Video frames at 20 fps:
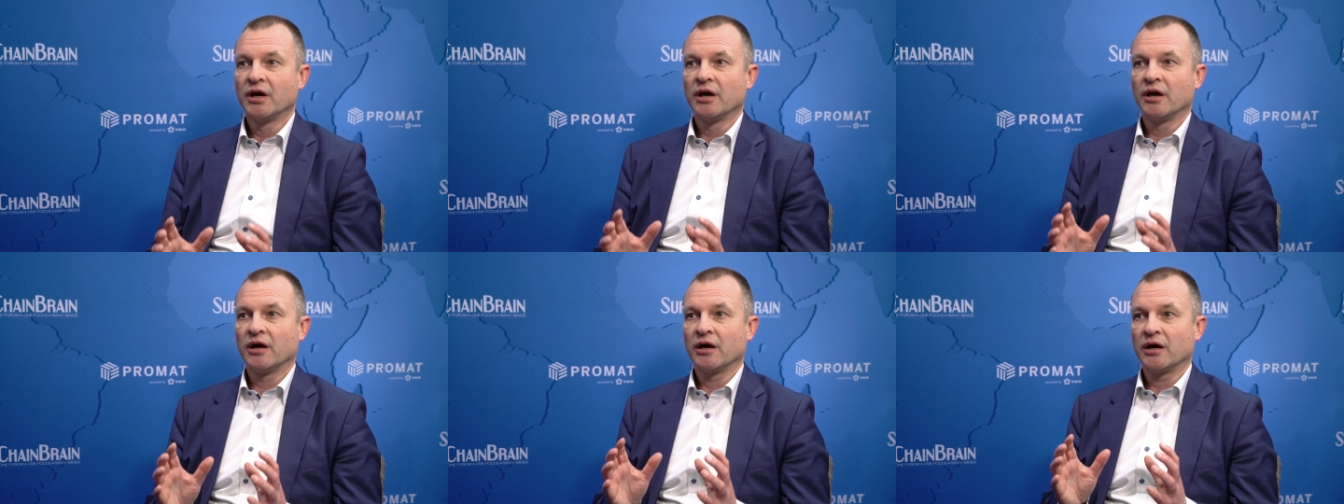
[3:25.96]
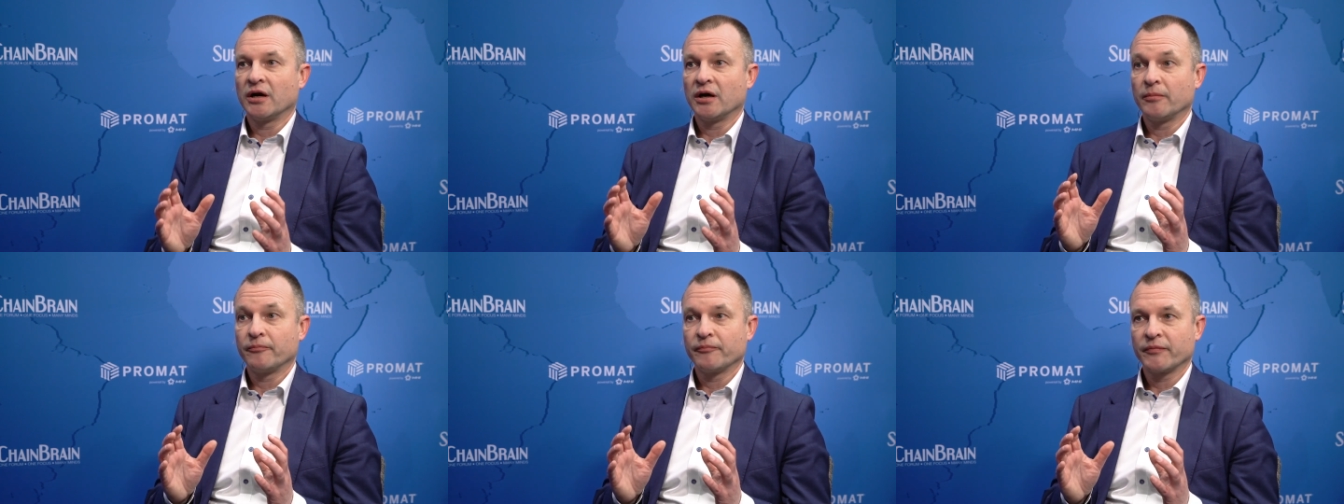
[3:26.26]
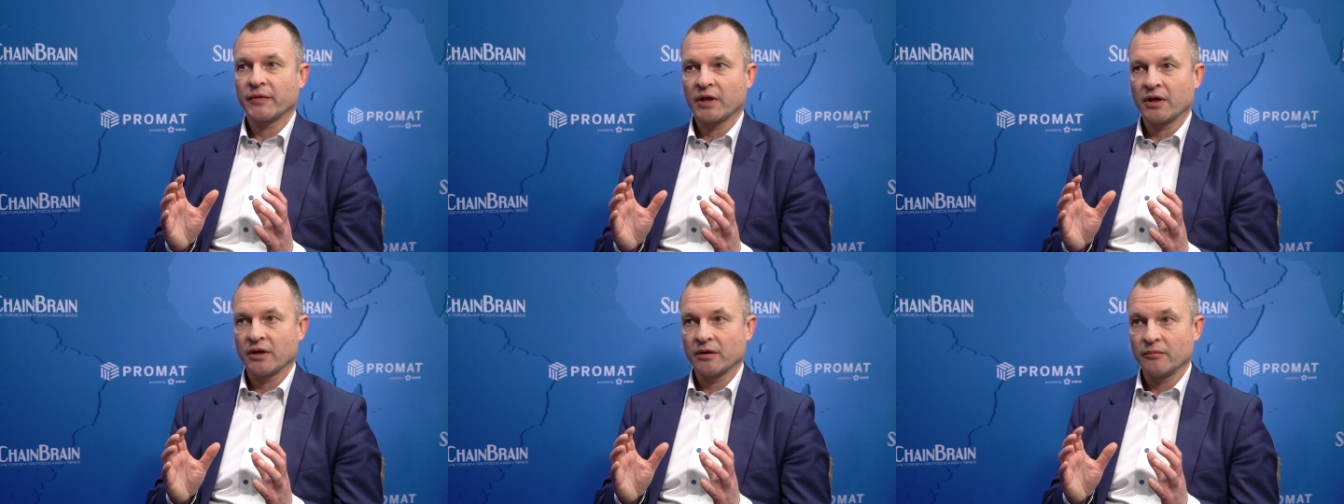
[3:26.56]

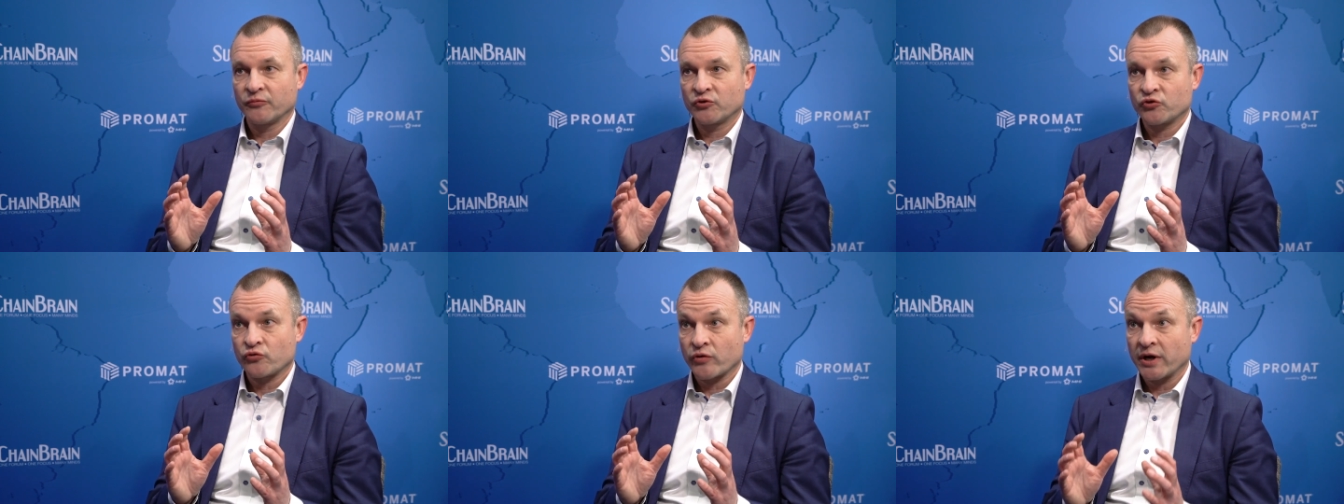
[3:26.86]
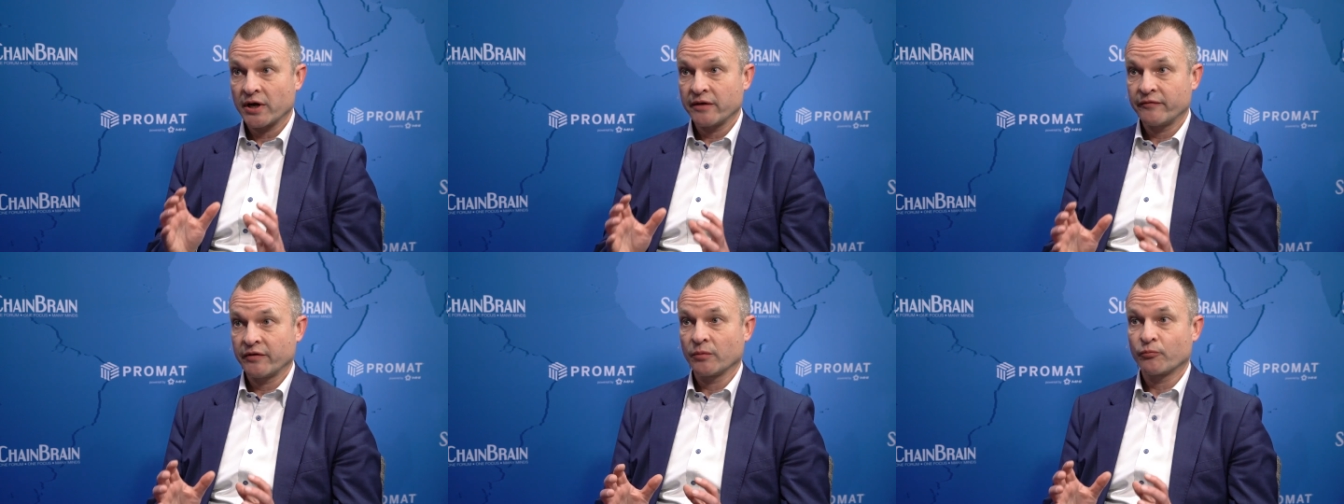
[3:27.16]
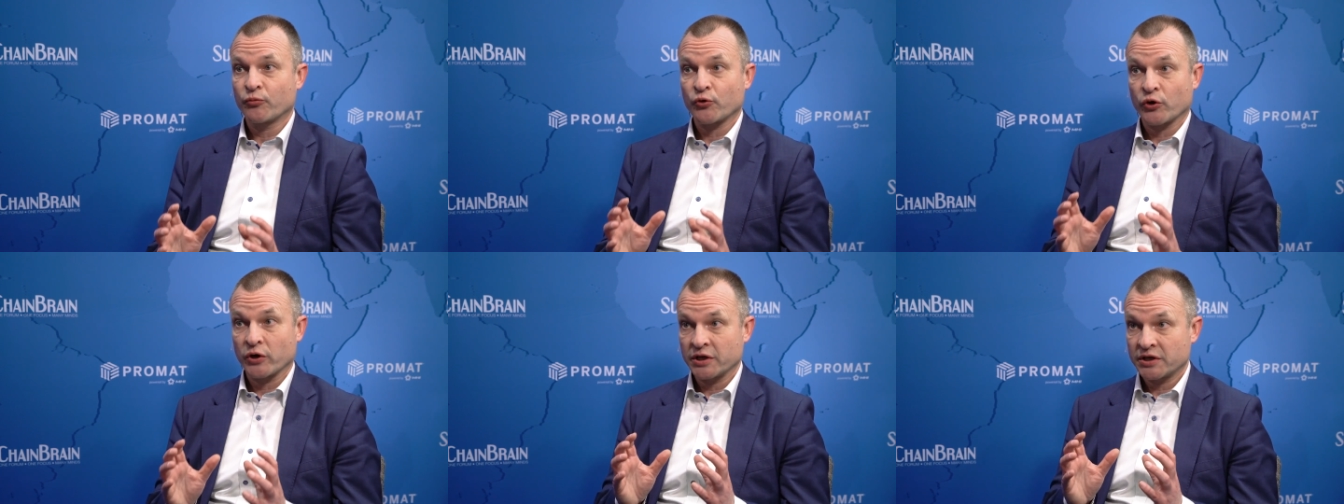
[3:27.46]
um, driving
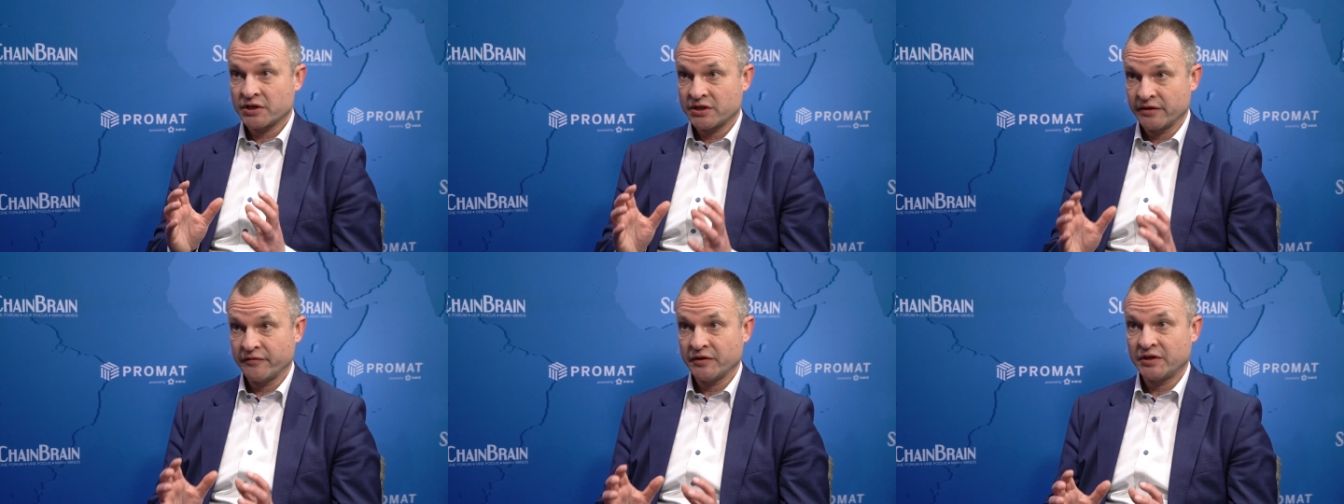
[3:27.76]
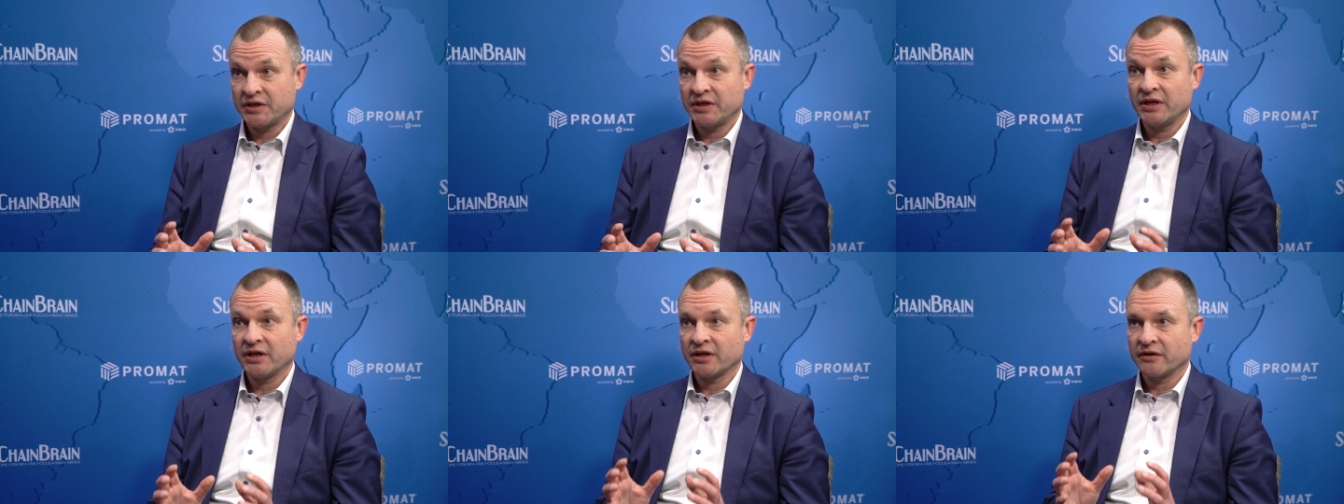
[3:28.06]
productivity